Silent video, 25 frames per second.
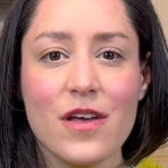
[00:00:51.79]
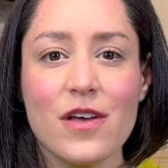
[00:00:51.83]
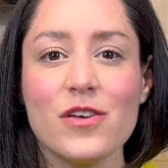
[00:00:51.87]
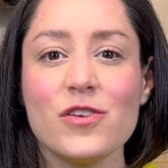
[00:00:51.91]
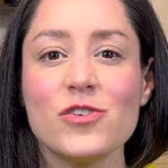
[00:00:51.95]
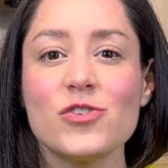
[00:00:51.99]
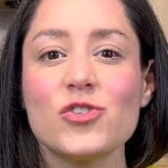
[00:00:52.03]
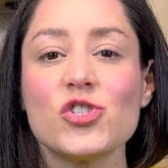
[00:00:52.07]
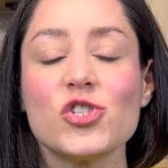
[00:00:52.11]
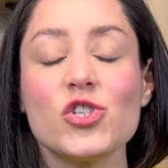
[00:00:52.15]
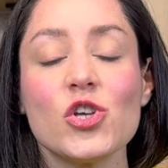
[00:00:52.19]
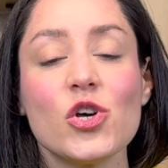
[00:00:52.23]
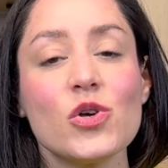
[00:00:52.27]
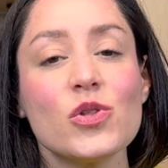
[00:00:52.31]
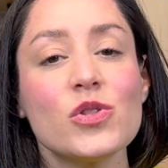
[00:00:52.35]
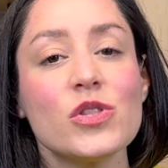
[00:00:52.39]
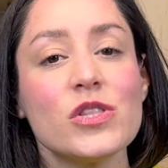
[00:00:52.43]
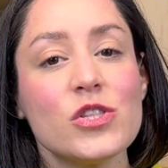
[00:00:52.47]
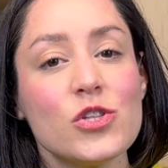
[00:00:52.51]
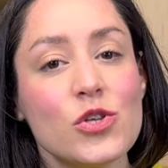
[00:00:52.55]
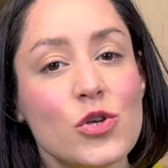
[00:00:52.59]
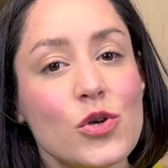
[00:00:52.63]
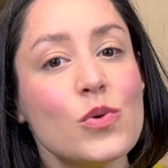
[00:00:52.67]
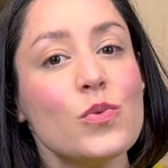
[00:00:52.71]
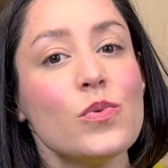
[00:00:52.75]
So
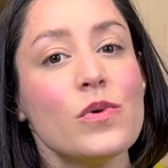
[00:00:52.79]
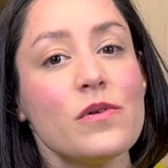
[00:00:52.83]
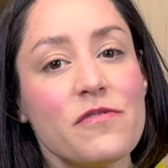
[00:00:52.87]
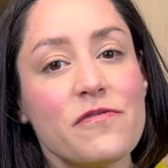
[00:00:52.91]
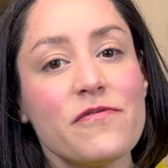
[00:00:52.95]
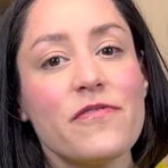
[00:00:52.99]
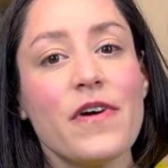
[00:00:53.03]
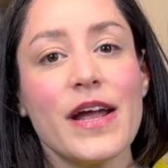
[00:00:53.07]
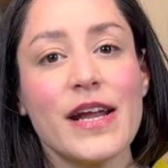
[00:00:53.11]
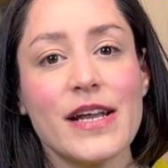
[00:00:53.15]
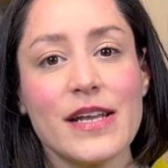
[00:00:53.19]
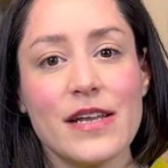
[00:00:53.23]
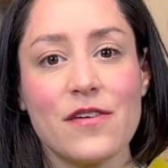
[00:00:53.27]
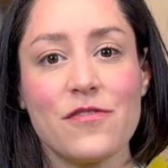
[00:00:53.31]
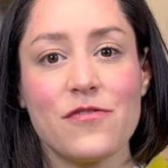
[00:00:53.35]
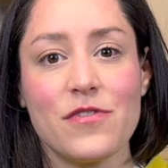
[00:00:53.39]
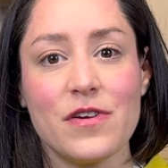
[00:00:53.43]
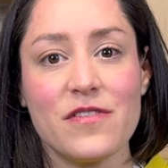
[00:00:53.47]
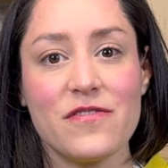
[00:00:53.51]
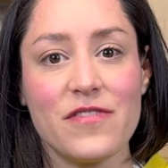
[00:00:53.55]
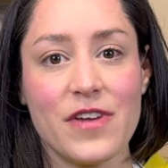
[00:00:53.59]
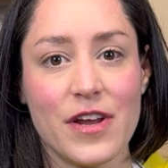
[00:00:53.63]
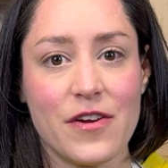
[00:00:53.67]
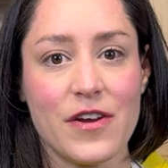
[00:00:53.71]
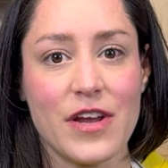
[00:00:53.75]
you will find different
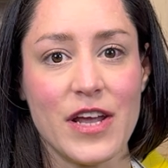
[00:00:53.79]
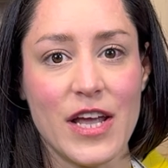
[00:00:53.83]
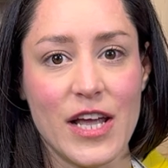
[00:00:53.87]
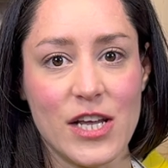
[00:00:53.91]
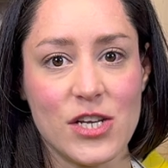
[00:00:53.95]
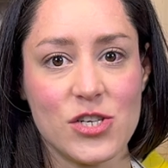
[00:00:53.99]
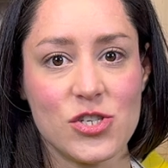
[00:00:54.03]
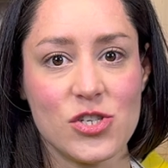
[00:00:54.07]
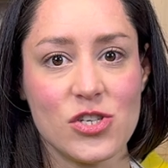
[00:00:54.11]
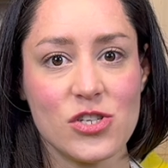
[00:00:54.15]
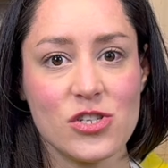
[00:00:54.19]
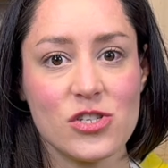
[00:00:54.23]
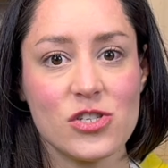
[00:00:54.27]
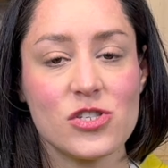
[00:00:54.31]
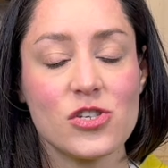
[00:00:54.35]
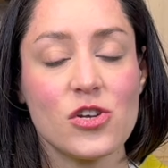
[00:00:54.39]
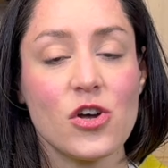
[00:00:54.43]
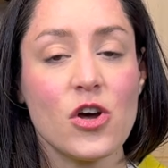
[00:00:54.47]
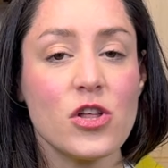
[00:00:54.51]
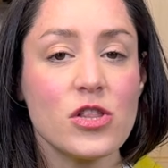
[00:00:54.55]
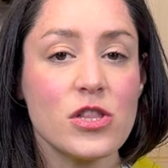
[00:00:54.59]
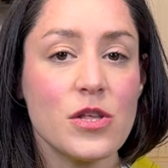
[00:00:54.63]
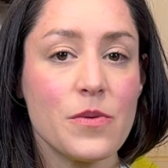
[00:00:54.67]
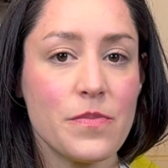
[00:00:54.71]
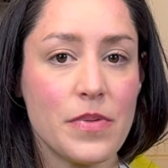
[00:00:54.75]
variations
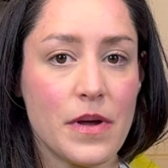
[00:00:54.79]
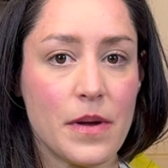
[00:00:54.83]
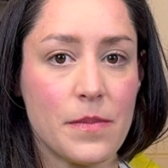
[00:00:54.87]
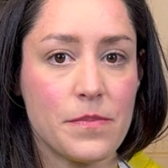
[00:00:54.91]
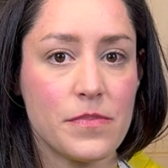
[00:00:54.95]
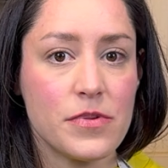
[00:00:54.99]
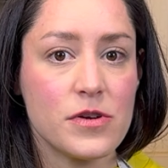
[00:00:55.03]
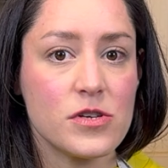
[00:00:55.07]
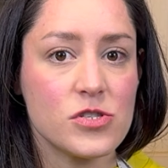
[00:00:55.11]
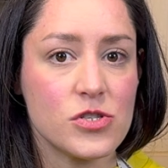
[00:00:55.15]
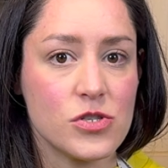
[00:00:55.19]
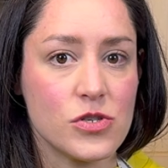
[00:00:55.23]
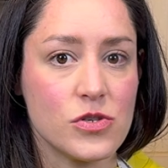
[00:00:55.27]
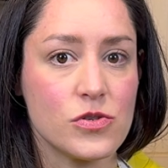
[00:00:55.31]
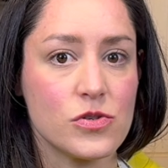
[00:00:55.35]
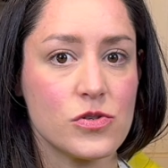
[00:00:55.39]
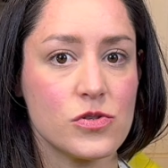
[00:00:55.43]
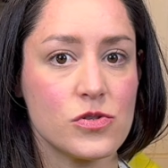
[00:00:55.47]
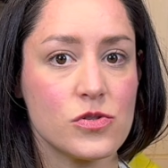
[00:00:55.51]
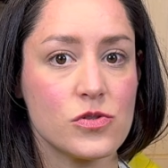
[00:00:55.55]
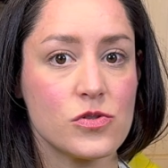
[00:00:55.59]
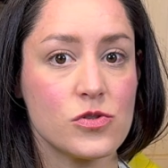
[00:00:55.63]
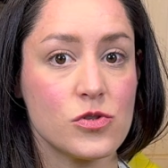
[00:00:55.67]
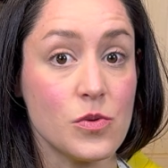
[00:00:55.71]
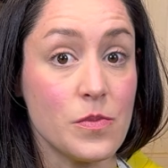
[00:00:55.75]
on the peppers used
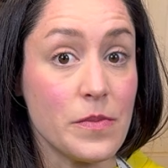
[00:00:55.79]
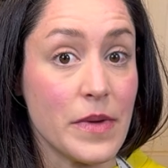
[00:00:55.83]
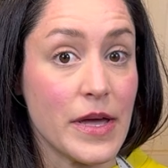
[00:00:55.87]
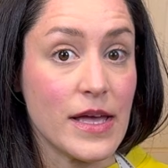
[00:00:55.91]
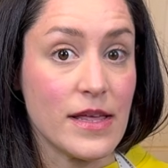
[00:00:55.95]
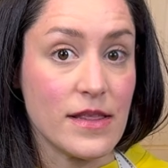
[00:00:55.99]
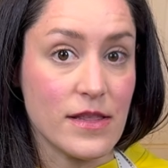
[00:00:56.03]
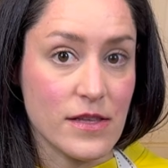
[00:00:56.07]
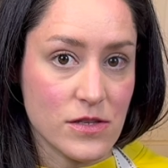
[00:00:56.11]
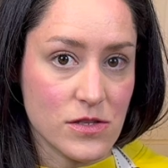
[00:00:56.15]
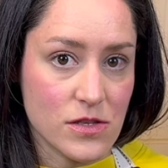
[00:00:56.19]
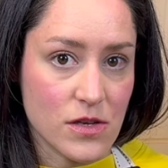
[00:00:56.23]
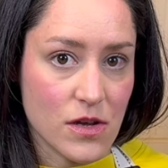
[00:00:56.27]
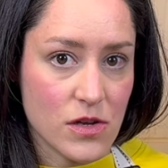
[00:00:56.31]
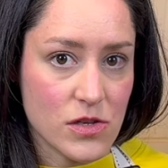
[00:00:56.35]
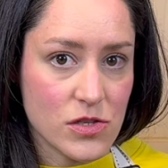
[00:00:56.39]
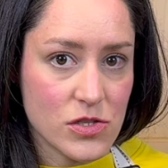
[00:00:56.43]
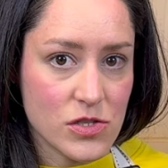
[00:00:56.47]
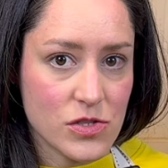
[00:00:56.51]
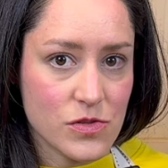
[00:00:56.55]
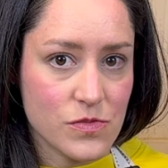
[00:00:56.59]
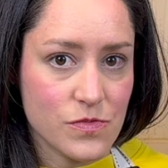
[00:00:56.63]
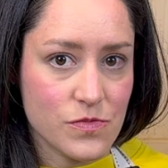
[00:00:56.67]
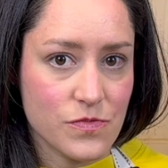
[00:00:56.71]
to make the sauce.